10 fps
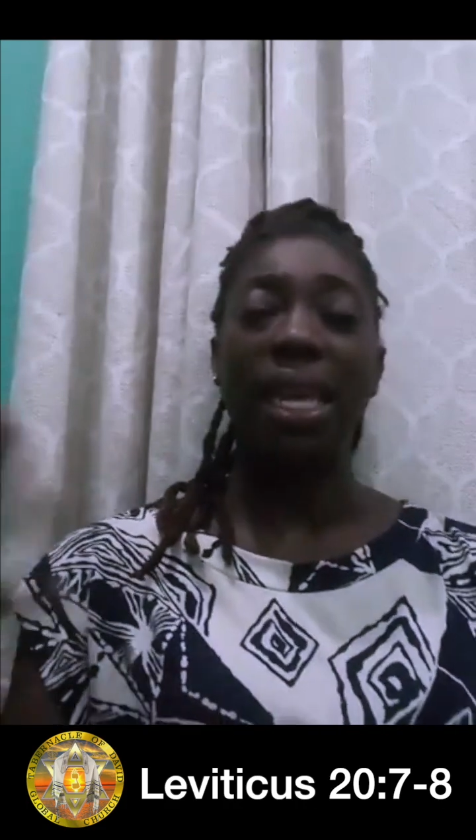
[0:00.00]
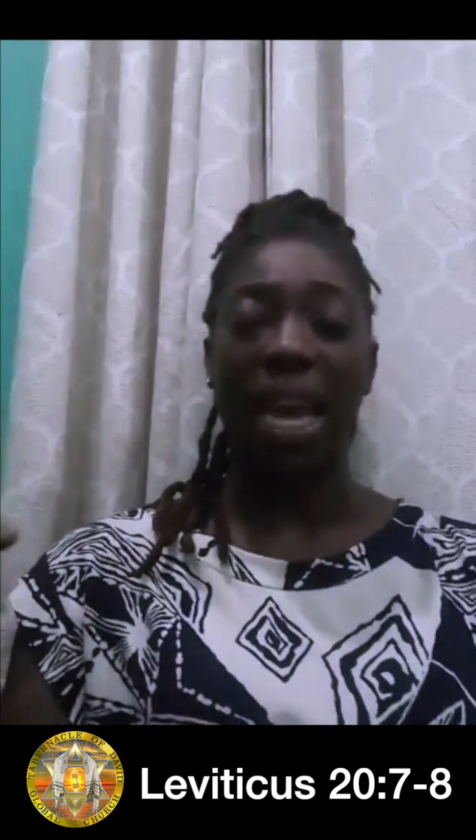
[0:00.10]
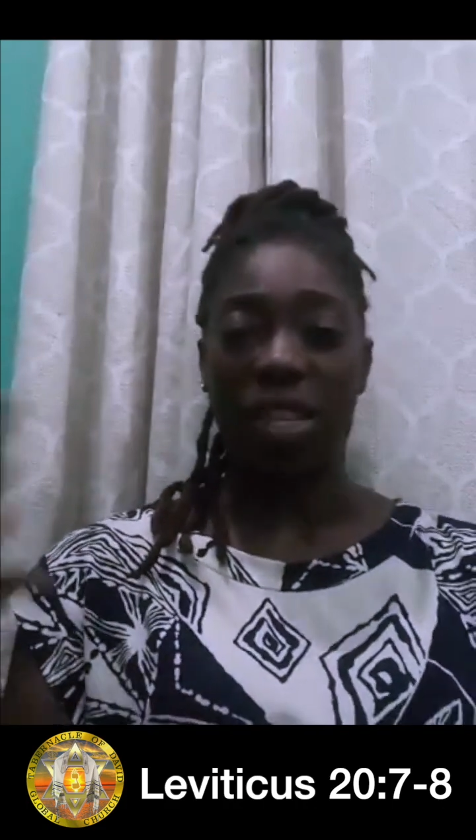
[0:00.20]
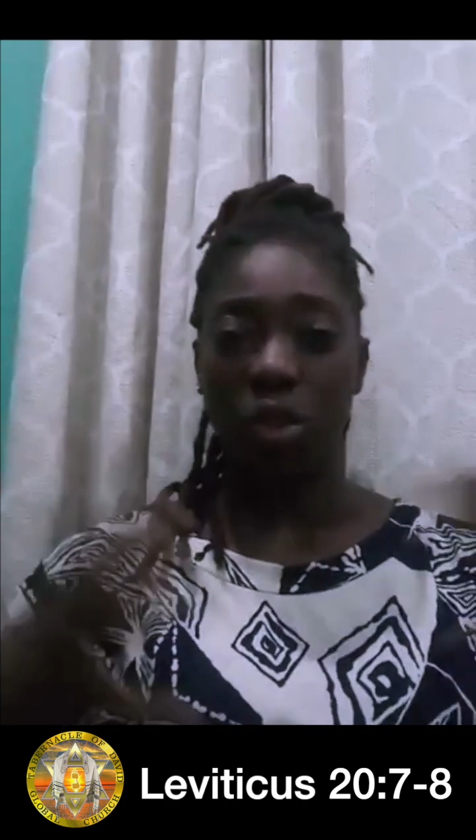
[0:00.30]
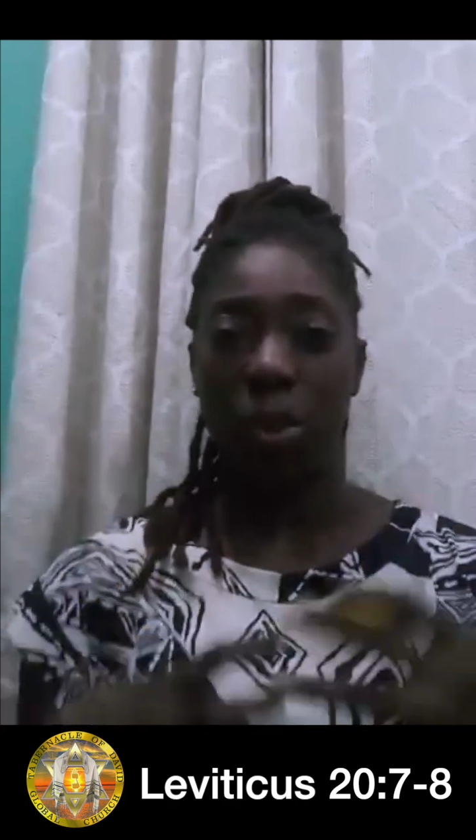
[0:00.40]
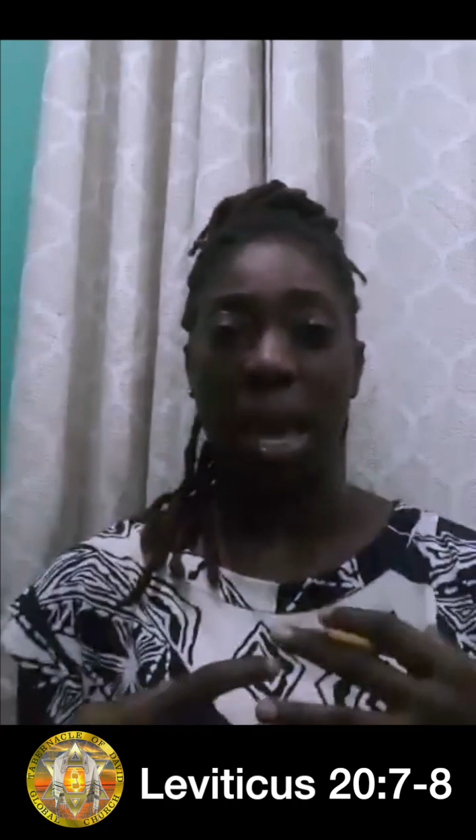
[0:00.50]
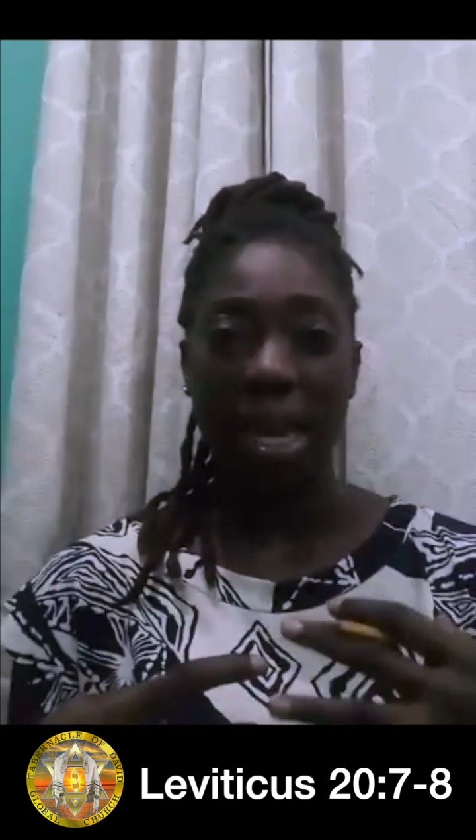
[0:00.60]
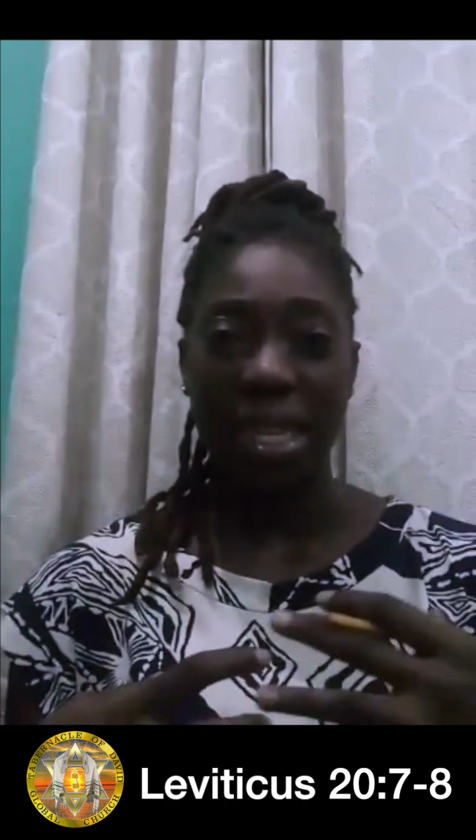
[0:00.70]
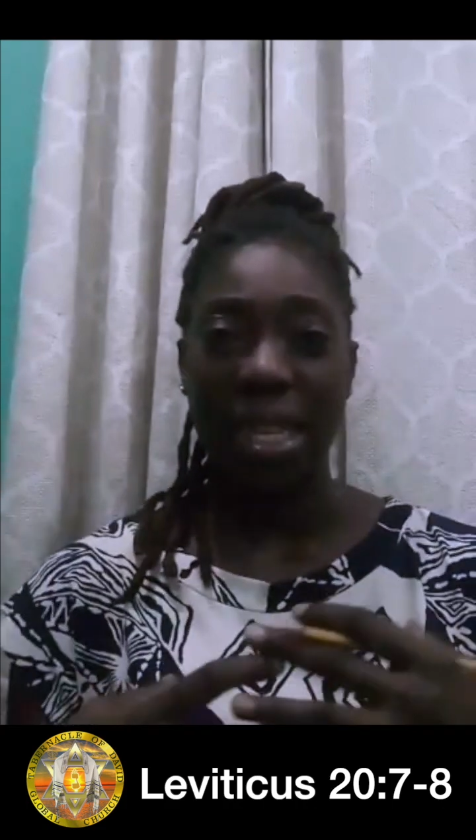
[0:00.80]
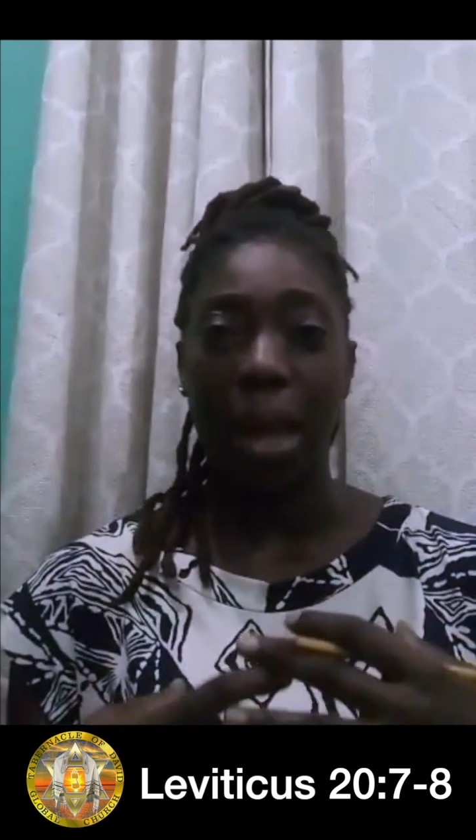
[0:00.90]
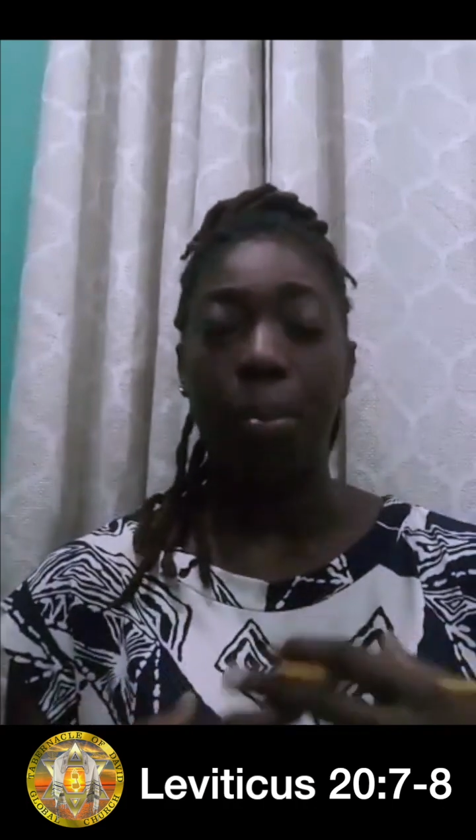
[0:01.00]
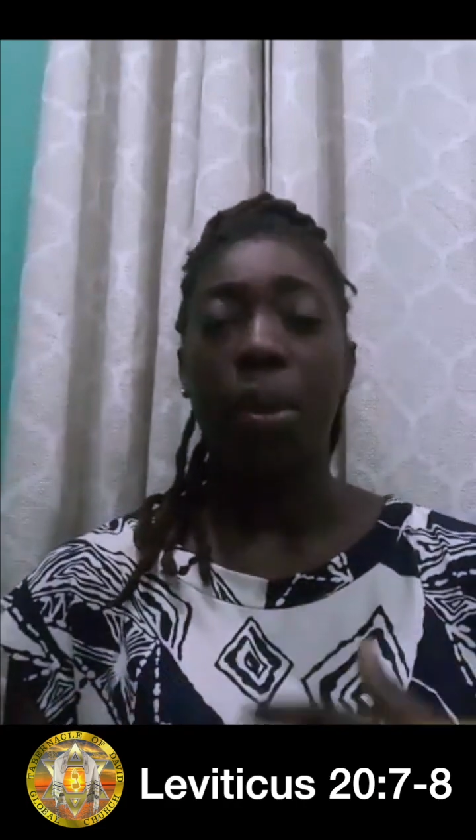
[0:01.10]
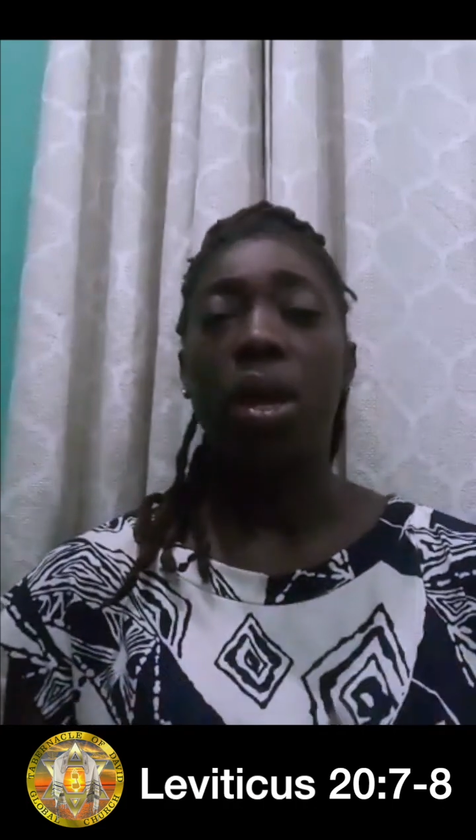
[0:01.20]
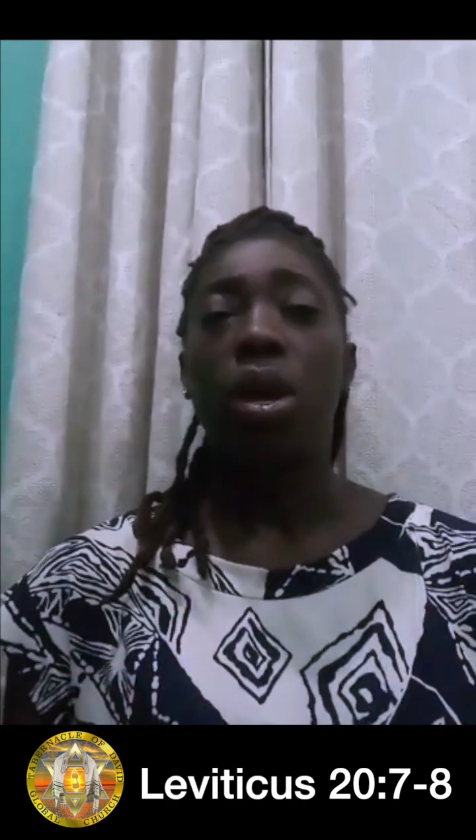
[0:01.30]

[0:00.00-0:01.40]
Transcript: Yes, we accept